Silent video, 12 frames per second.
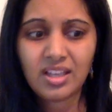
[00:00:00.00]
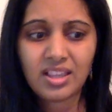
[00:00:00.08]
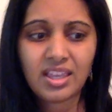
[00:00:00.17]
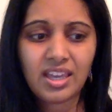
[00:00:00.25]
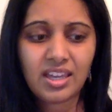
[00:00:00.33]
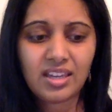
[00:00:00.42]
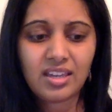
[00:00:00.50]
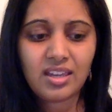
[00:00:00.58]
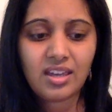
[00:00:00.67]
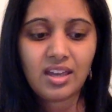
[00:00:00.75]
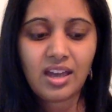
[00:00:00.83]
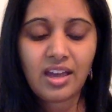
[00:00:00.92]
Like,
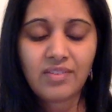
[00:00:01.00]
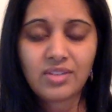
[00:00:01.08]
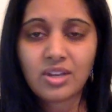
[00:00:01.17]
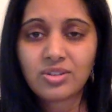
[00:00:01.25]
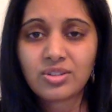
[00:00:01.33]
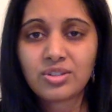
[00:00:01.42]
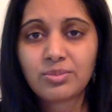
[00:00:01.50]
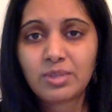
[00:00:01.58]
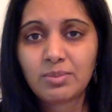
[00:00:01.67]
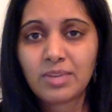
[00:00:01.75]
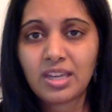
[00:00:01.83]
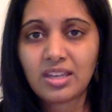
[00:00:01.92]
I've talked to so
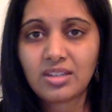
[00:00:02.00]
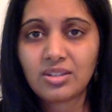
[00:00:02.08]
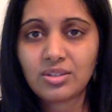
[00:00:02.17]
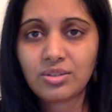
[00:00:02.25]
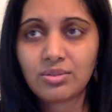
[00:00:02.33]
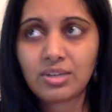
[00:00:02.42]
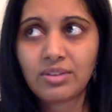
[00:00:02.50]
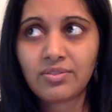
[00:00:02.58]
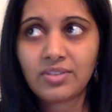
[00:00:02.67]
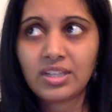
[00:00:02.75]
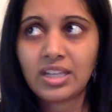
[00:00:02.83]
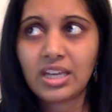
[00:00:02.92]
many men who now
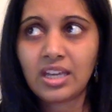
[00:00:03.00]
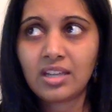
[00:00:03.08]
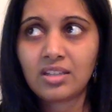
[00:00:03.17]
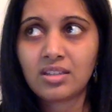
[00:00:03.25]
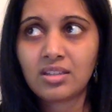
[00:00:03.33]
feel like